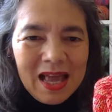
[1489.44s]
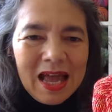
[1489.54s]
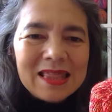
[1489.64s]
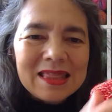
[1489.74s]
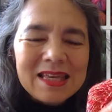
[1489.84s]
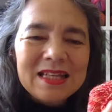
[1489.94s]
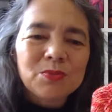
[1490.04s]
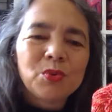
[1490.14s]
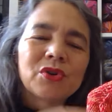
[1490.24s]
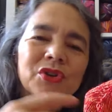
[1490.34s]
And
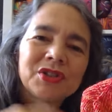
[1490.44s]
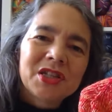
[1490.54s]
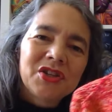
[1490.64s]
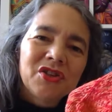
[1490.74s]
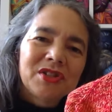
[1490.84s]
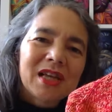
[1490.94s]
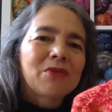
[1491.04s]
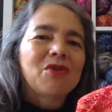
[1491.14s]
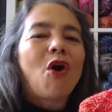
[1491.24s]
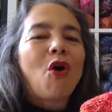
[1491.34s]
these will continue
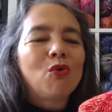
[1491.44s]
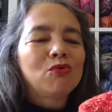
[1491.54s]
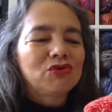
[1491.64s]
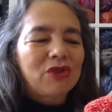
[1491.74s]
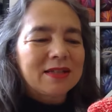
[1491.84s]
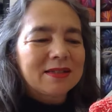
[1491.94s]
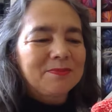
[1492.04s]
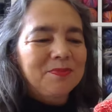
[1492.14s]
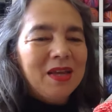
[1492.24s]
down the whole dress.